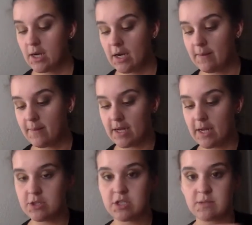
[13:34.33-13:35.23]
and then I
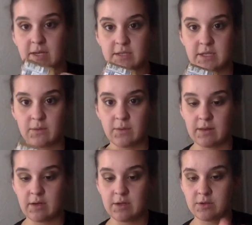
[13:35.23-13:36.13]
just mix it with
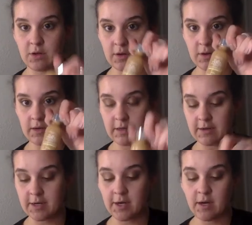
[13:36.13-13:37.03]
a darker color.